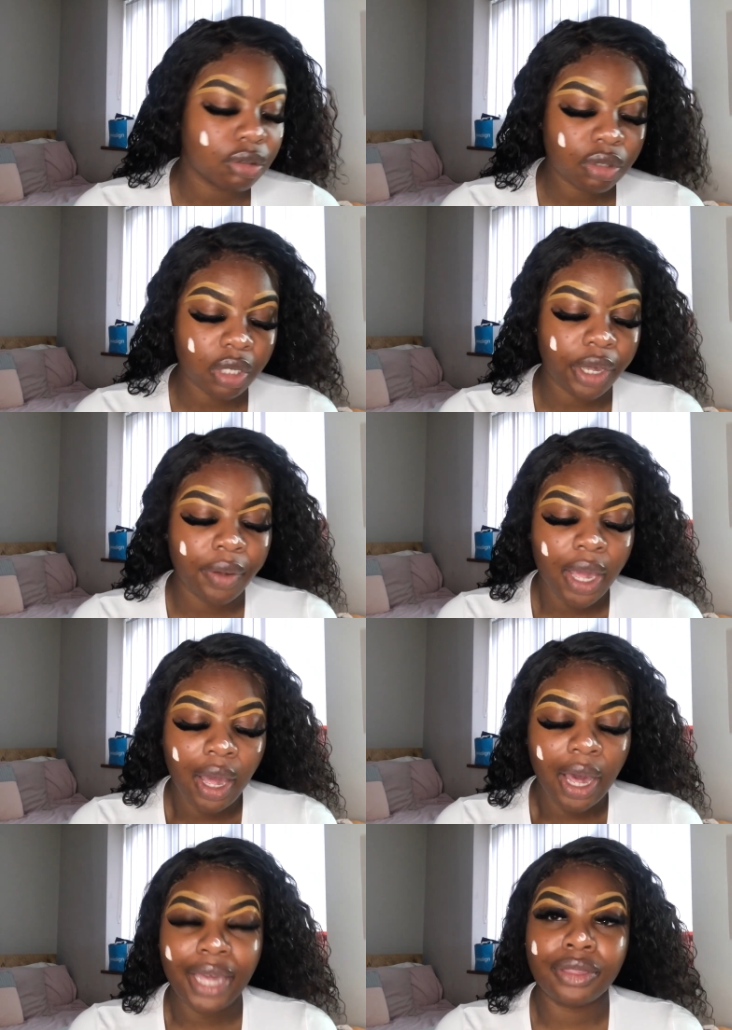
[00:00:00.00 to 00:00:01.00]
So
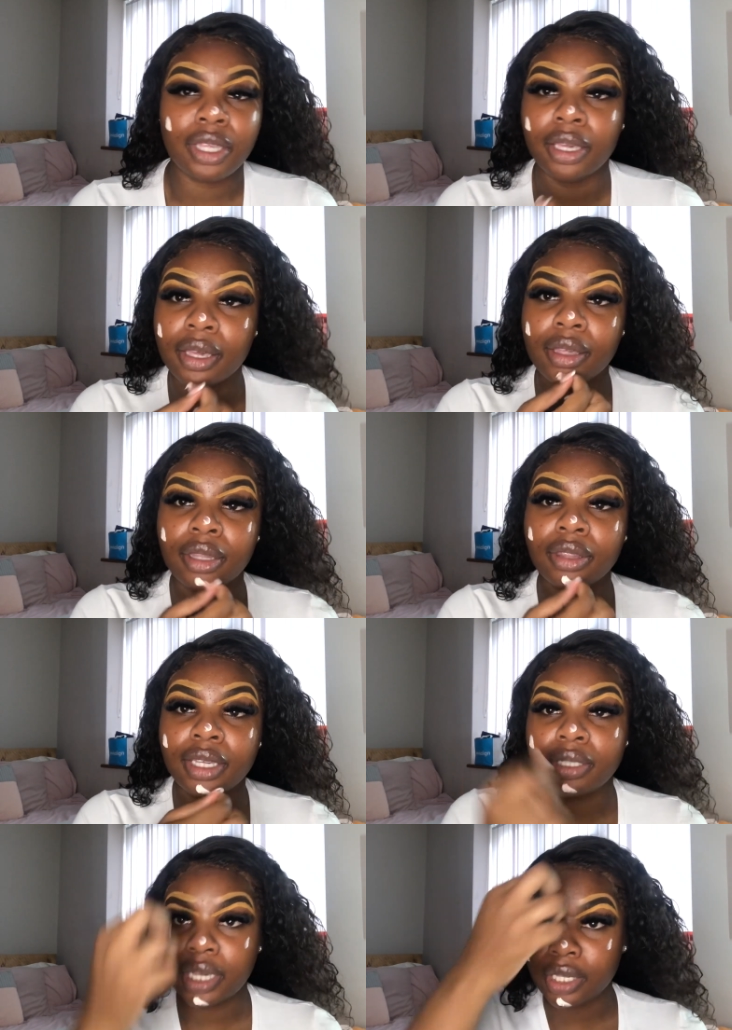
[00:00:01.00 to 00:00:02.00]
I think
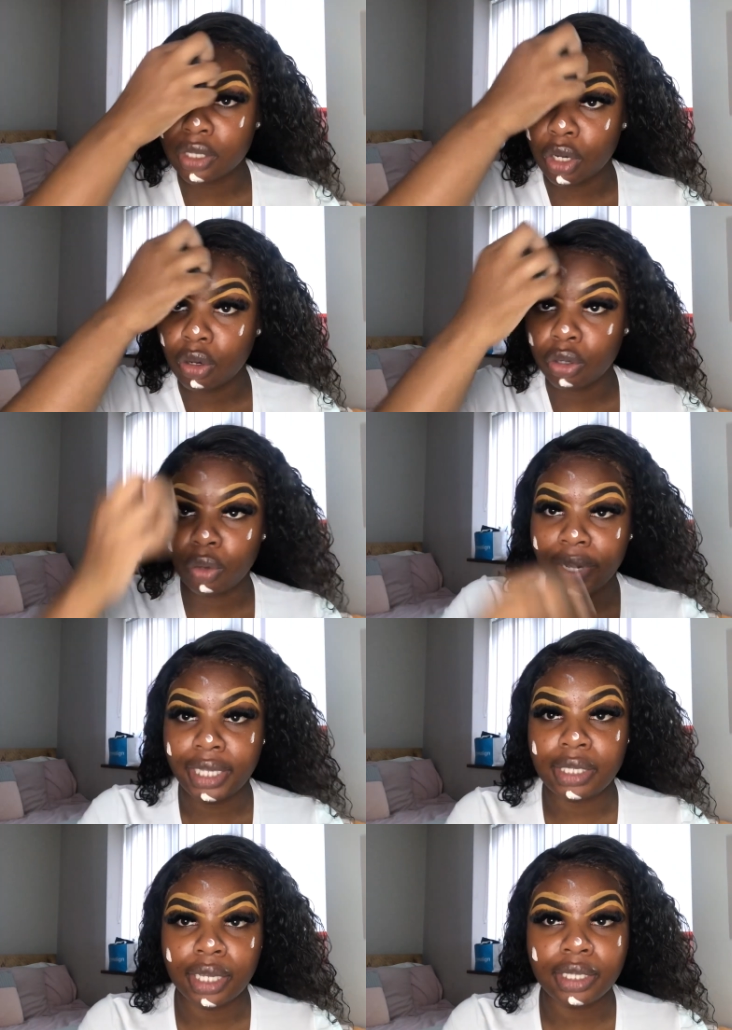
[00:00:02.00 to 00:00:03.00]
this is long
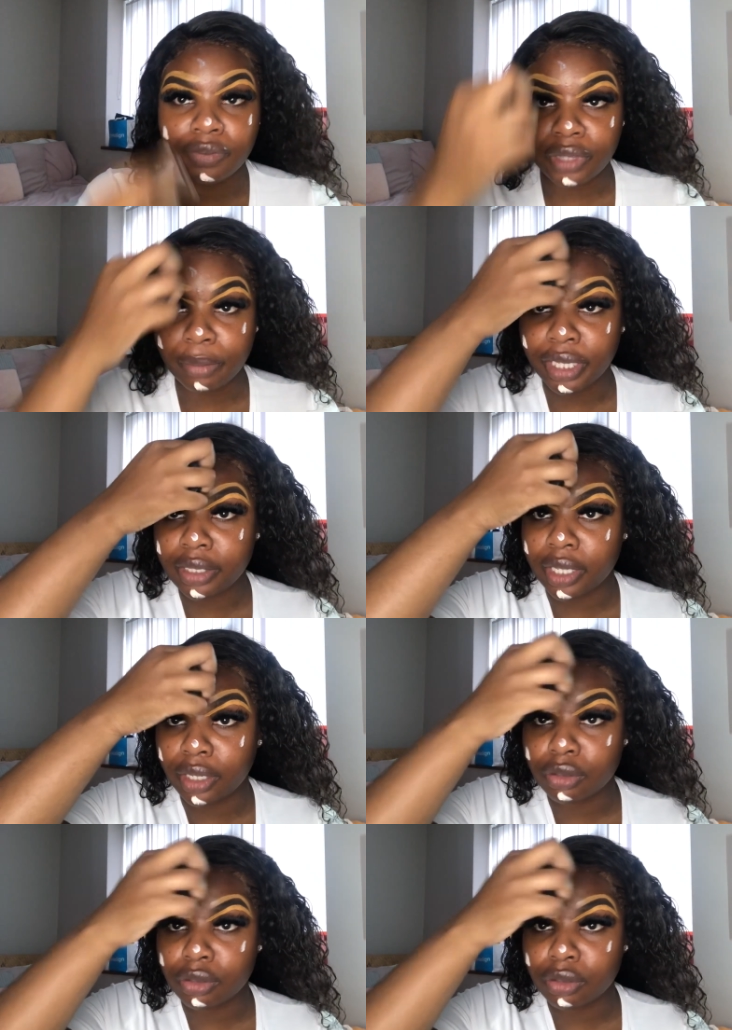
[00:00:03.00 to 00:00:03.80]
awaited, if that makes sense.